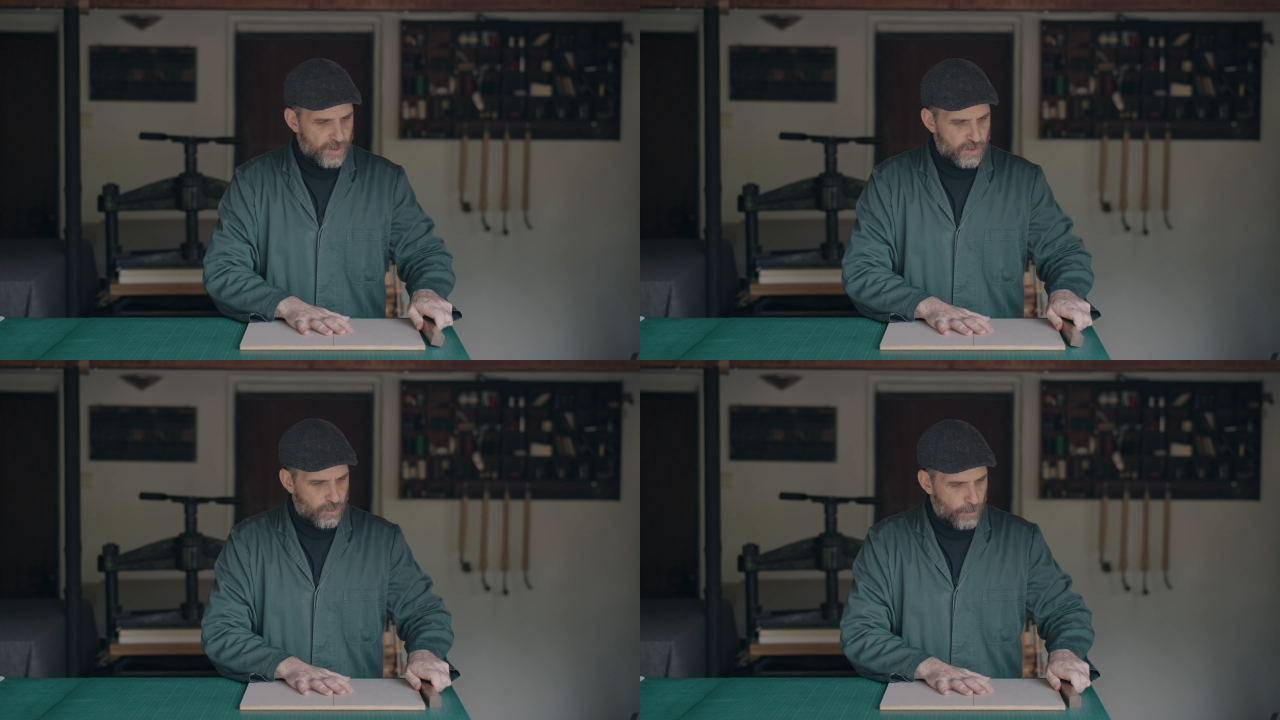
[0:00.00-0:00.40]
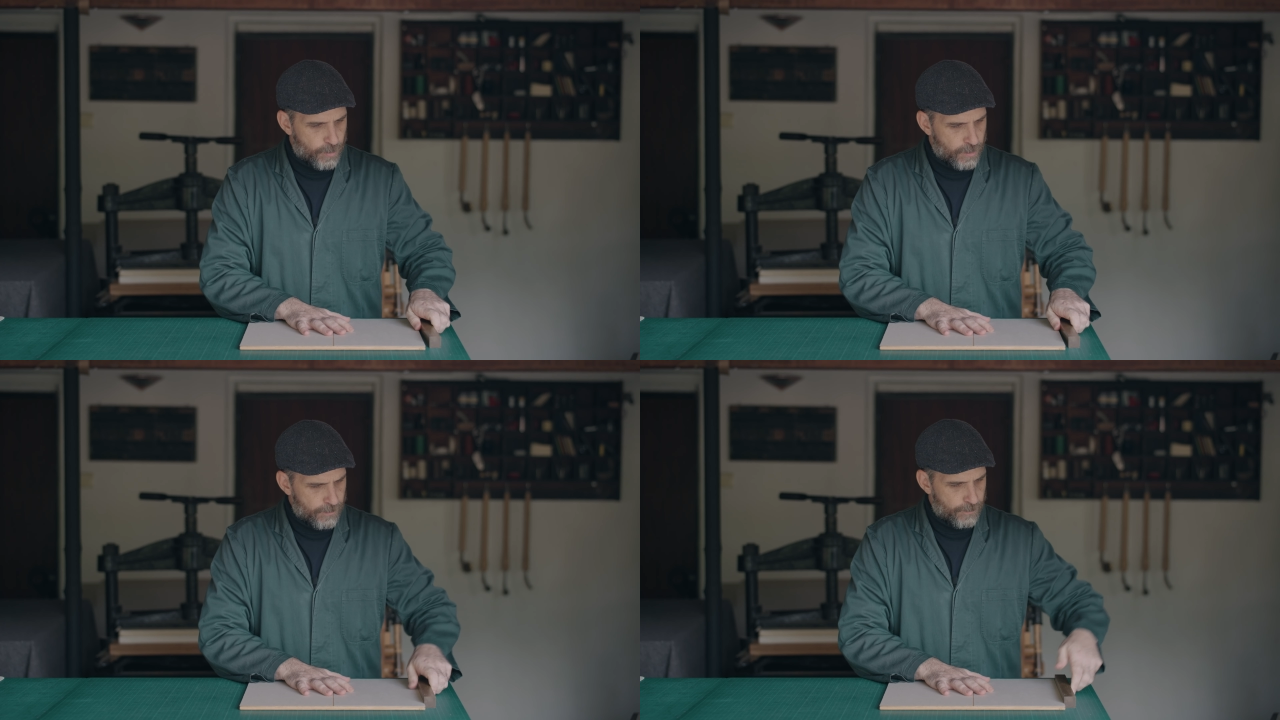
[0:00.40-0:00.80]
a
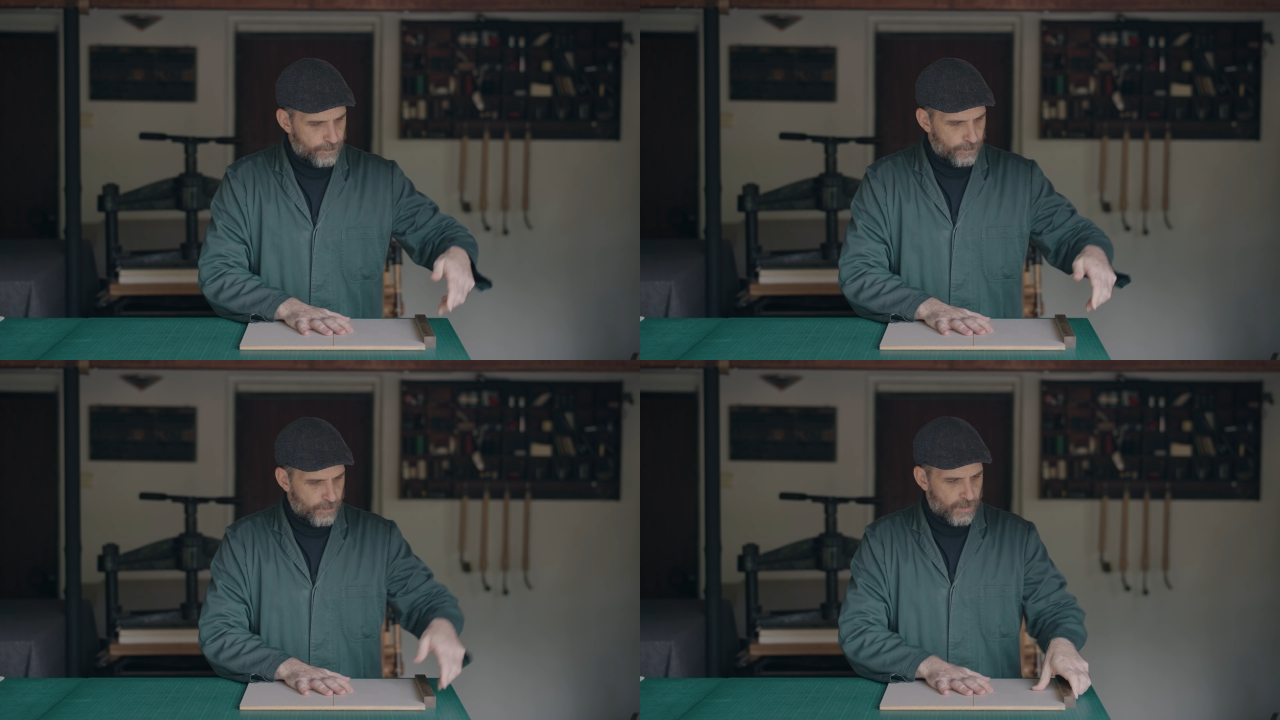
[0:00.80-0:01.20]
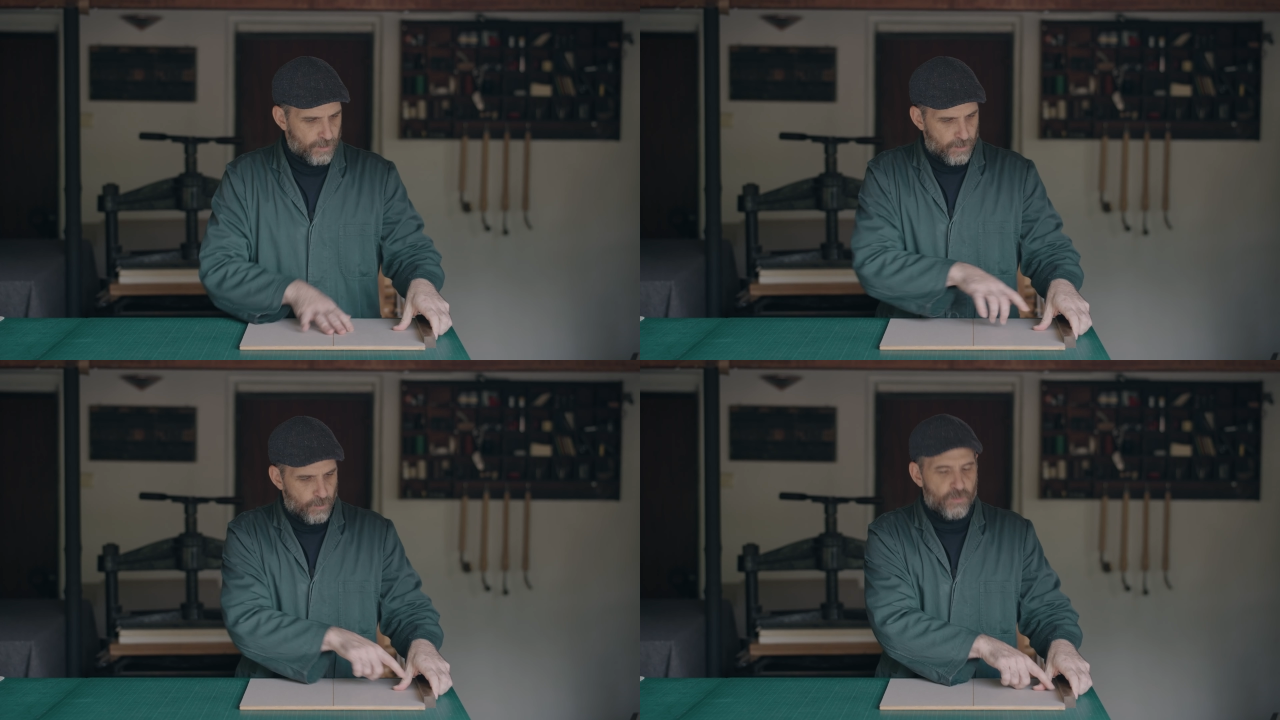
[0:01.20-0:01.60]
stopper
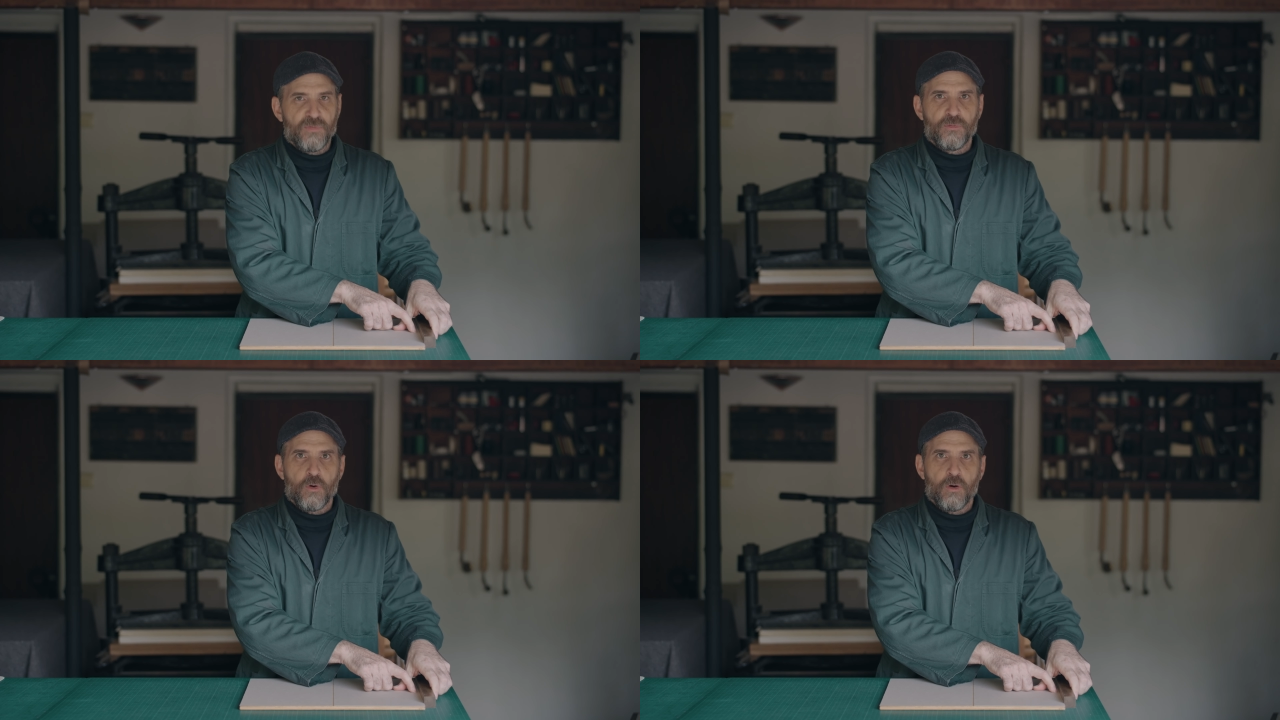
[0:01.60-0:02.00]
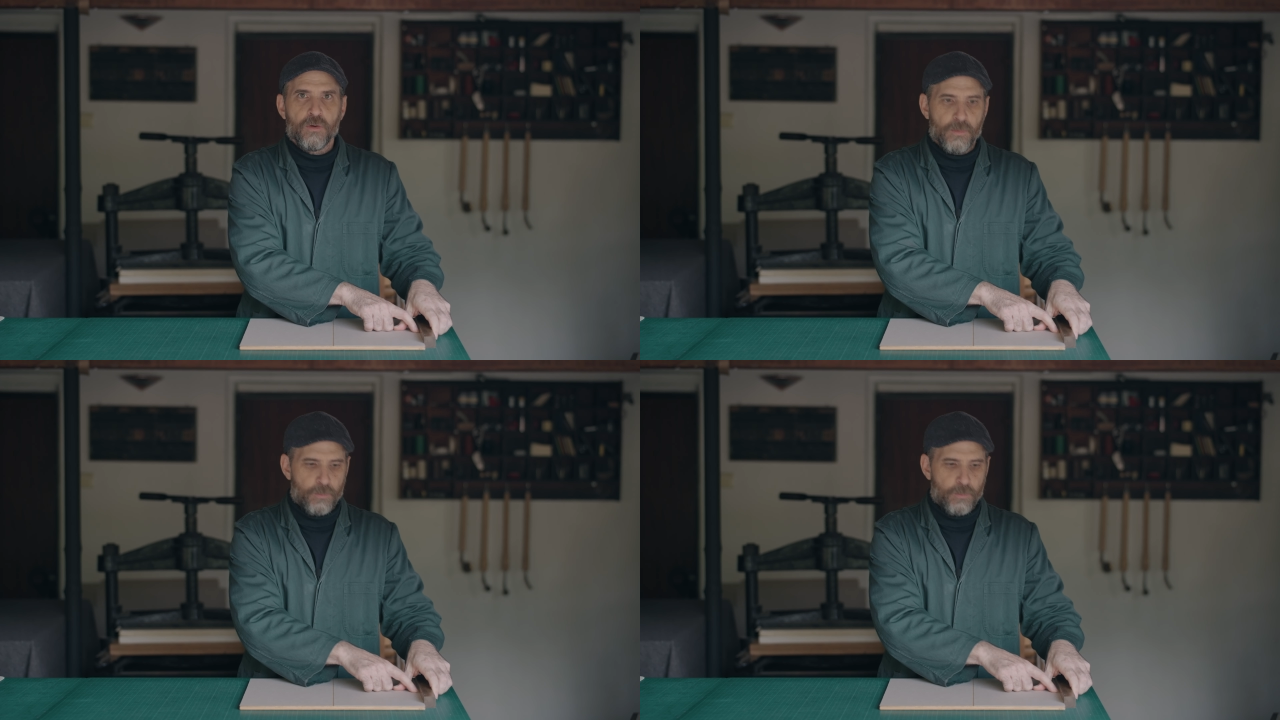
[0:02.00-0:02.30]
before the